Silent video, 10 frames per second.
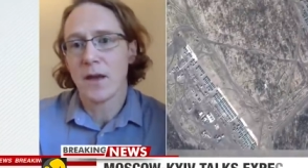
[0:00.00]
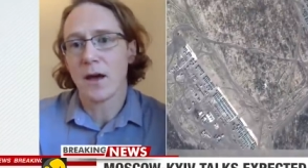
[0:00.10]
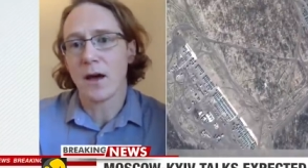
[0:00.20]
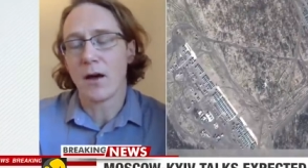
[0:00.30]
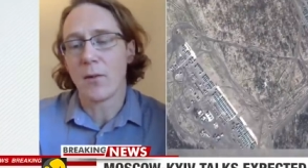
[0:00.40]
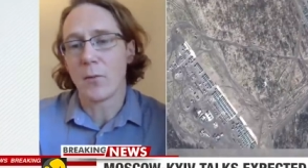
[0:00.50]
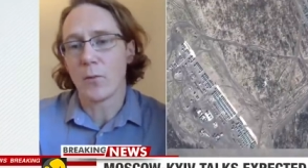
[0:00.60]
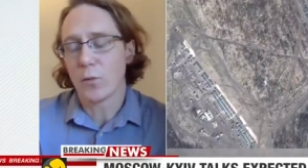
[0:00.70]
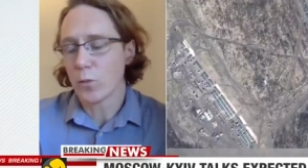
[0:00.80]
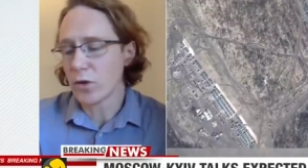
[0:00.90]

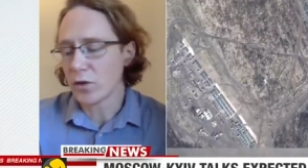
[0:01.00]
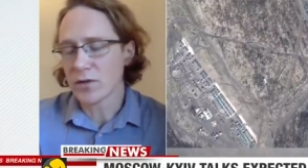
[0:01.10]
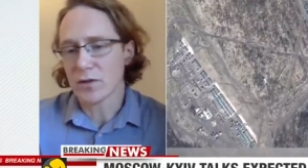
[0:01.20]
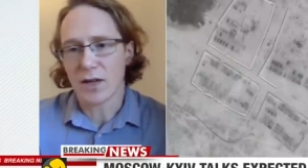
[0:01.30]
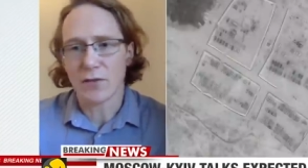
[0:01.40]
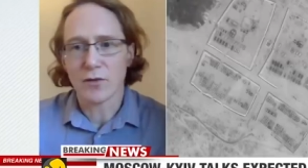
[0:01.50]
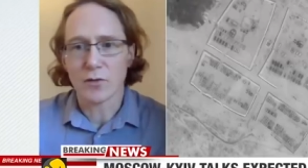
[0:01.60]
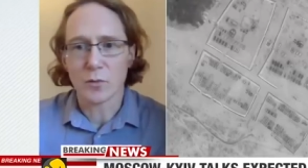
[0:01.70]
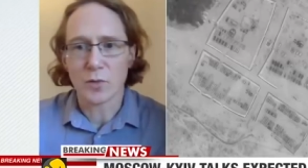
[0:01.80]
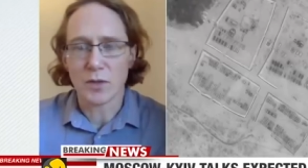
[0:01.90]
Um, we also have
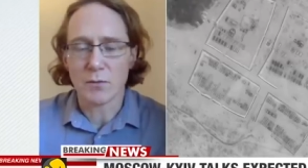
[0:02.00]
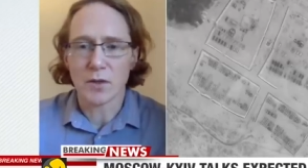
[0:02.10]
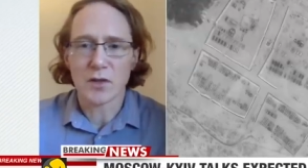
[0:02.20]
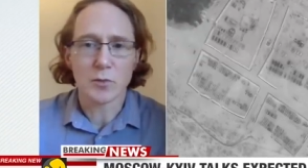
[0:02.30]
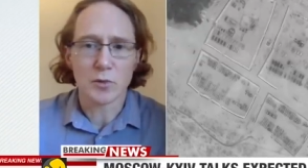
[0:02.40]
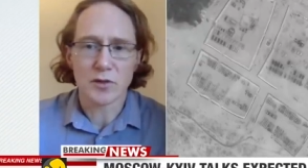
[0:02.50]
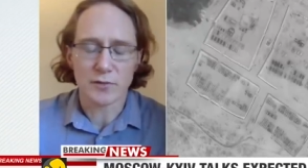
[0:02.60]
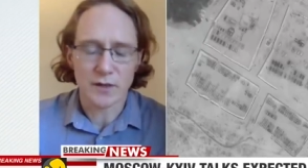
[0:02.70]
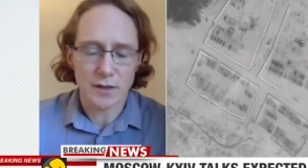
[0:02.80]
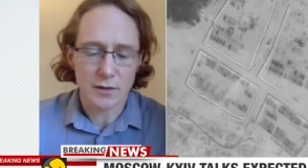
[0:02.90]
to be much more
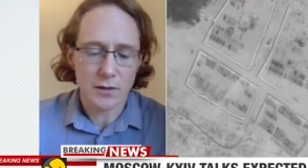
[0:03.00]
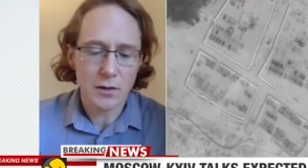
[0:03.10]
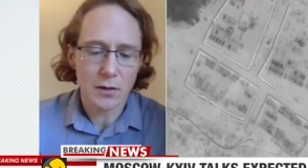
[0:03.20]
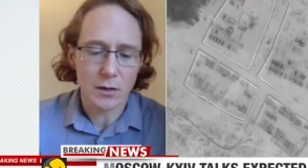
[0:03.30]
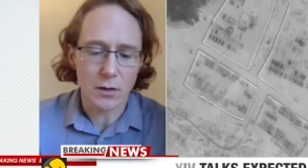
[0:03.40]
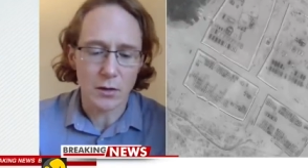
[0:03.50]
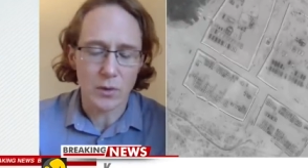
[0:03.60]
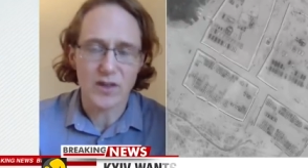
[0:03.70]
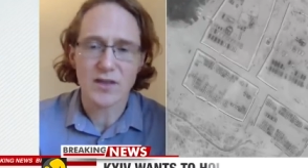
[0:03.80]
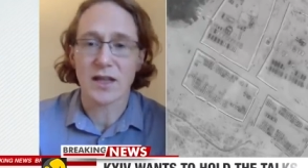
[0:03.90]
severe uh,
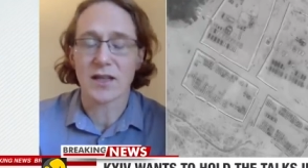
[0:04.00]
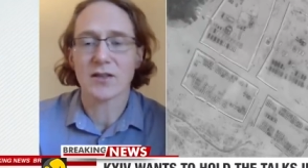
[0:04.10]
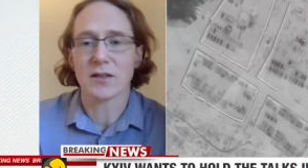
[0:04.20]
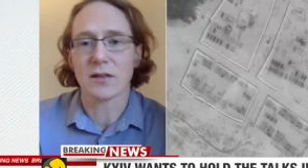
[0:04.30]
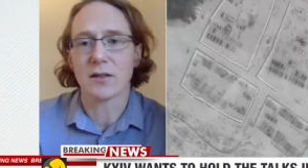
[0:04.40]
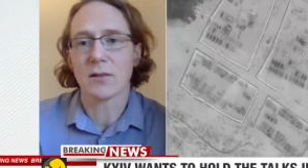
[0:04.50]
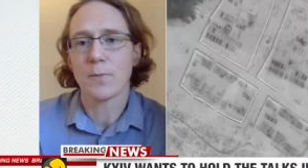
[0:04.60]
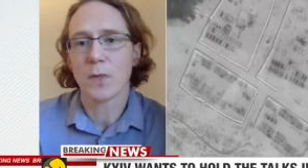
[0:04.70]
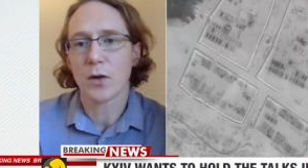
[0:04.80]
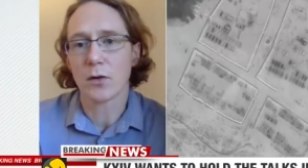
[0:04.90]
with sanctions
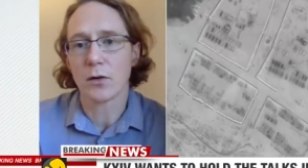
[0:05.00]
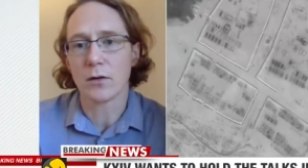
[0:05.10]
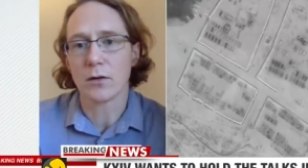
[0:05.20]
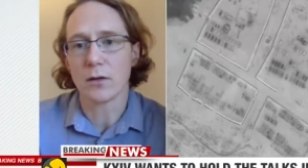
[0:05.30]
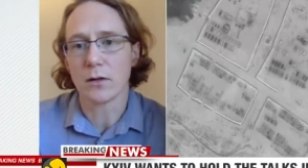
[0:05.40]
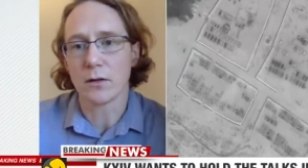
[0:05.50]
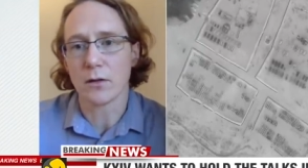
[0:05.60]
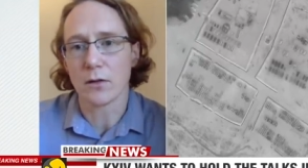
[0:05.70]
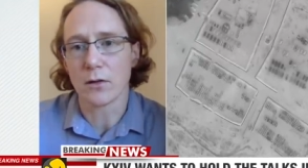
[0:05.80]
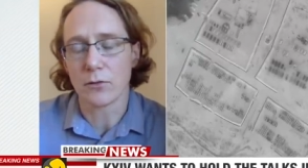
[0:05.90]
on
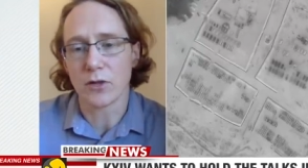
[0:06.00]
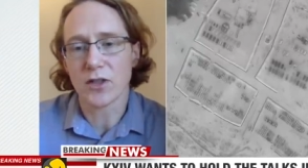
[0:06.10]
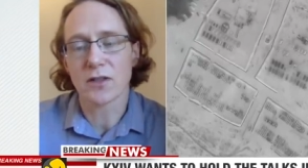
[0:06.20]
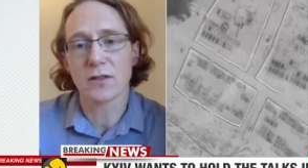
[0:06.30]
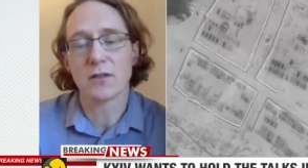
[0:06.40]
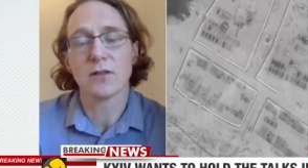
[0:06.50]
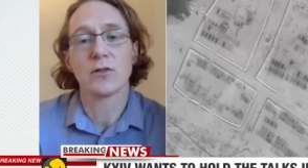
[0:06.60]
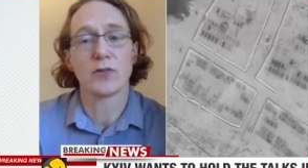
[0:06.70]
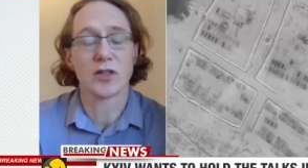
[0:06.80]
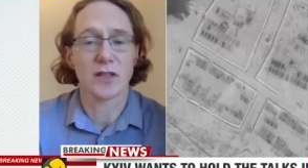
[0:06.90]
uh, on Russians,
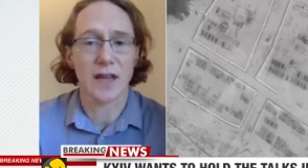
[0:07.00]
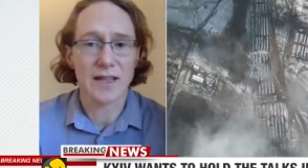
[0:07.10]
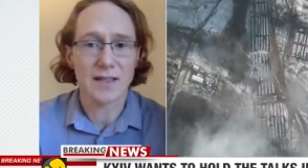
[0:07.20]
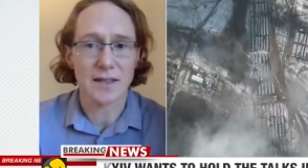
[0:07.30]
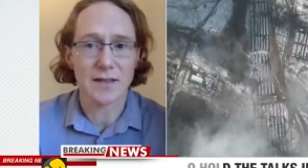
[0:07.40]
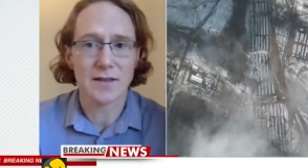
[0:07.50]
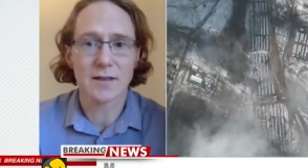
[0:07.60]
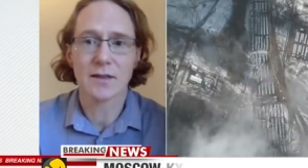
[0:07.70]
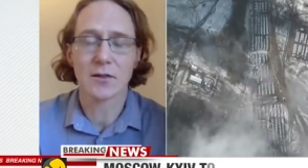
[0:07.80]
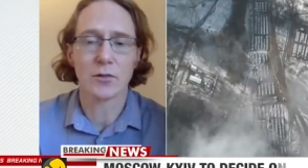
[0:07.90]
on Russian
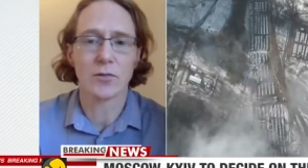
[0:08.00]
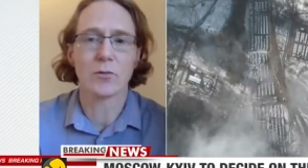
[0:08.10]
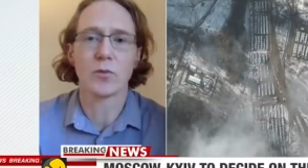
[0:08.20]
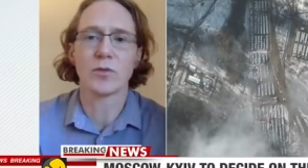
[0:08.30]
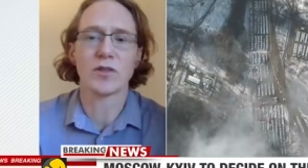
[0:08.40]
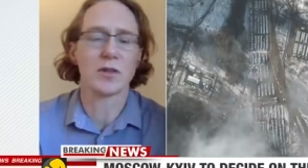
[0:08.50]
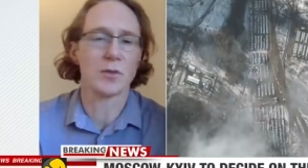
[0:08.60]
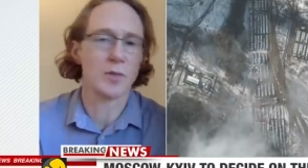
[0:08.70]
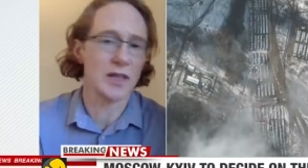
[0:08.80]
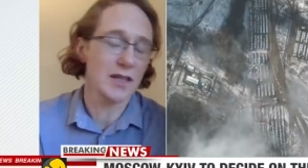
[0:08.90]
assets. You know what we saw at
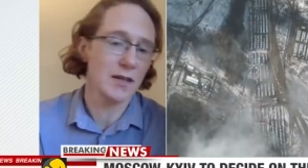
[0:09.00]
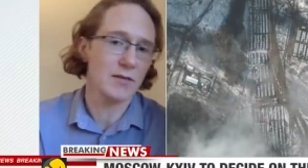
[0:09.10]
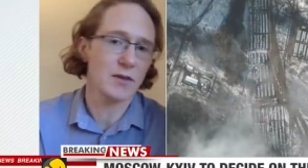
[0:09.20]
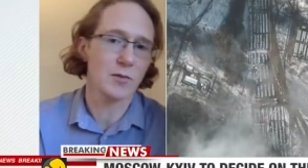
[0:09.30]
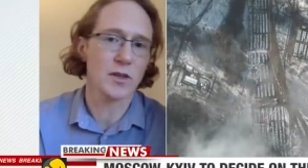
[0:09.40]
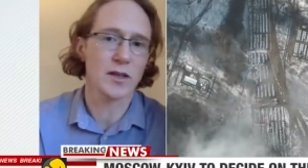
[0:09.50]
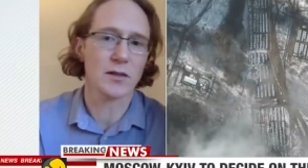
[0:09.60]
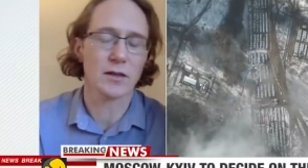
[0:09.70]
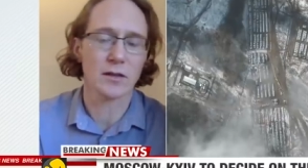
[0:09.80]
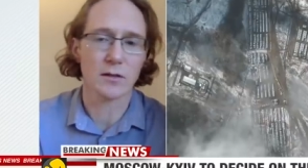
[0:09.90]
the beginning of this week,
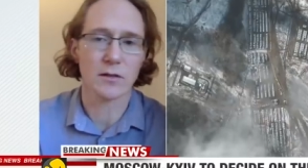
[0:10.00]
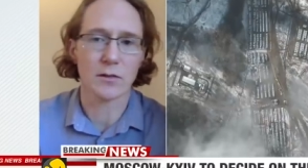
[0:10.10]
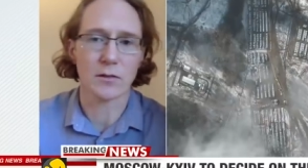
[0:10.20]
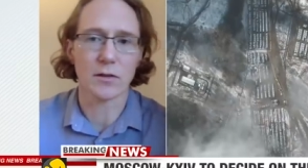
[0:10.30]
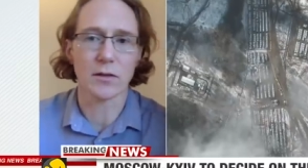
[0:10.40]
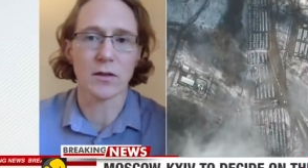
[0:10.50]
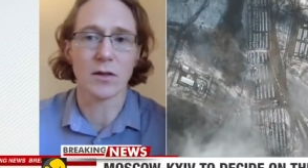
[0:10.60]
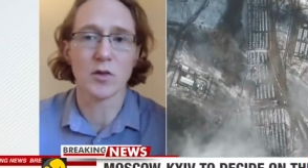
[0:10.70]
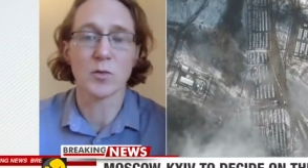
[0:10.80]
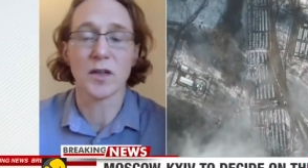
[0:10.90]
and uh, the, uh,
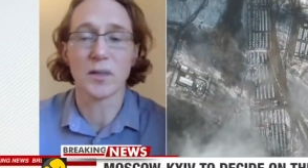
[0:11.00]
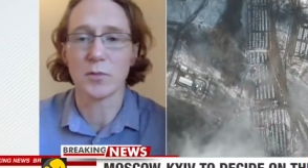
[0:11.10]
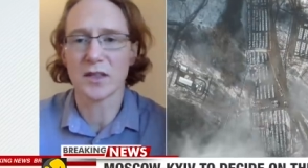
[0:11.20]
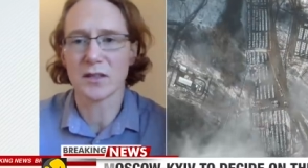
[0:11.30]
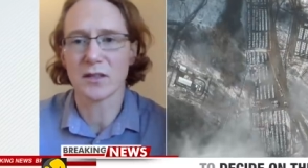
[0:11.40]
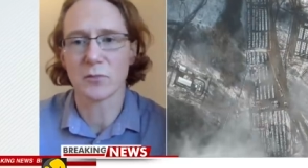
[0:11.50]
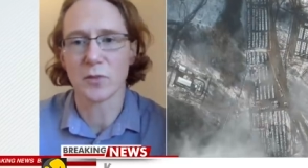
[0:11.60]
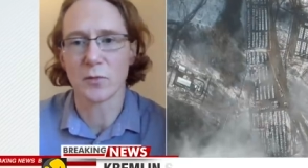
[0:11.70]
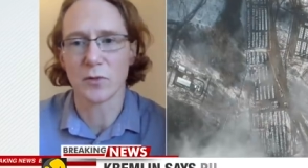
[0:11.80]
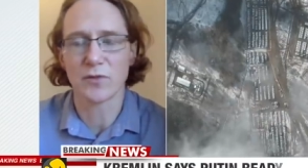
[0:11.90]
announced by the British
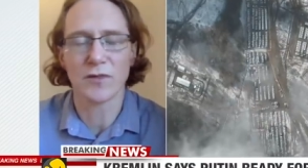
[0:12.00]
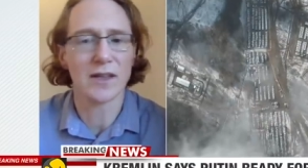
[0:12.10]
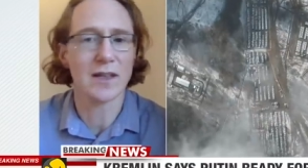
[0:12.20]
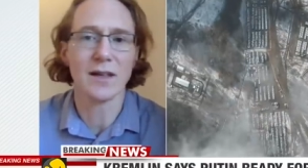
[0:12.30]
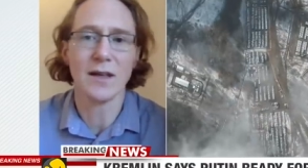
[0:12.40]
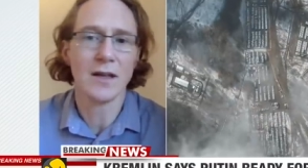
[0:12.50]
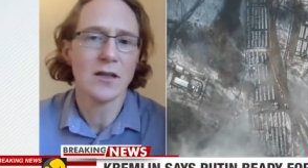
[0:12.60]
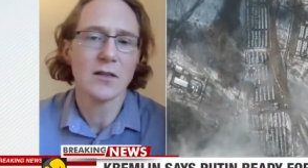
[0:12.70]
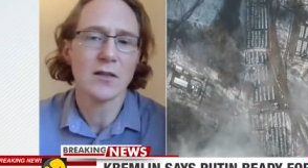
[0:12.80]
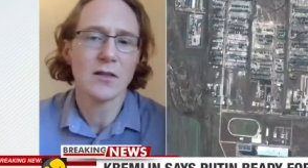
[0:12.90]
government, was very
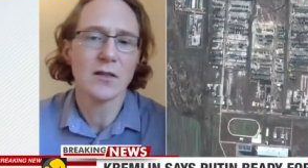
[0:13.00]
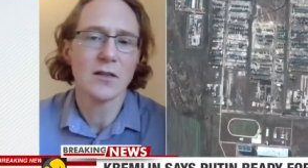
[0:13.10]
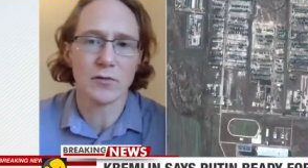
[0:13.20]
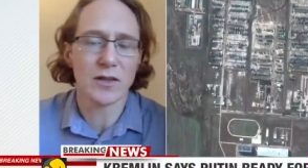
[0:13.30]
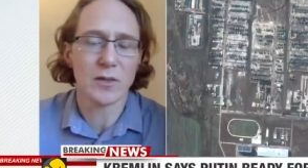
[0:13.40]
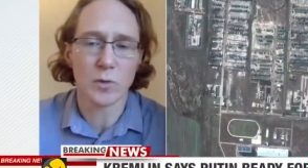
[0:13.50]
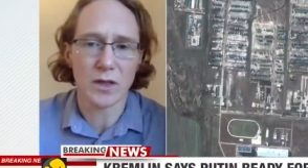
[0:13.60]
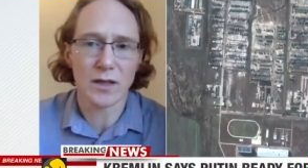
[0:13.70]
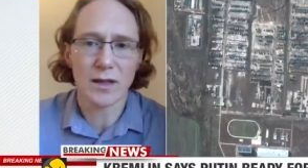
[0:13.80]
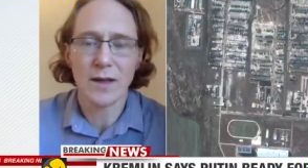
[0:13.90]
small scale, very
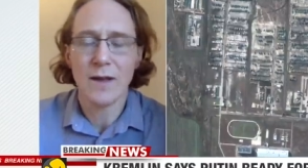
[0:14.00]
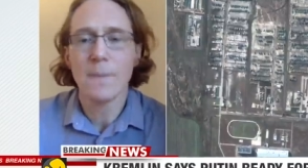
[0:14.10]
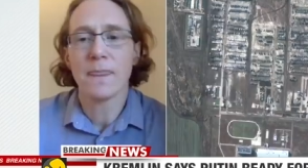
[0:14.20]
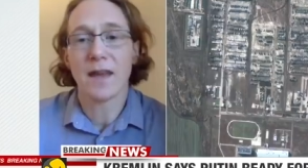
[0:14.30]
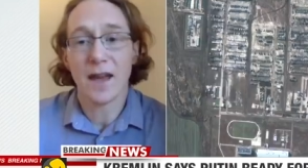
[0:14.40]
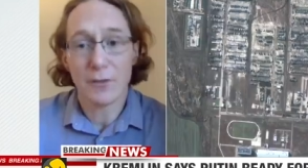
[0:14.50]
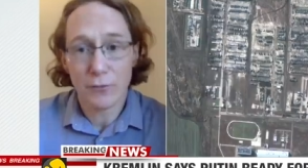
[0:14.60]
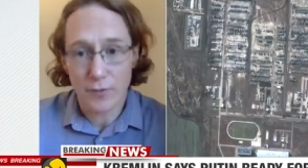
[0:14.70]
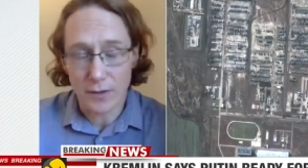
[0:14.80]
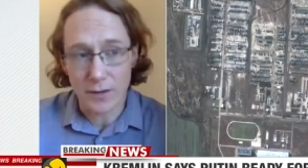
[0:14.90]
weak. They um,
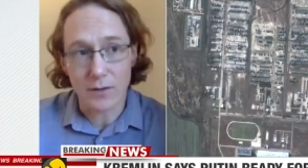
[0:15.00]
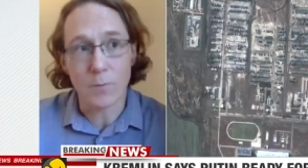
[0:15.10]
have uh,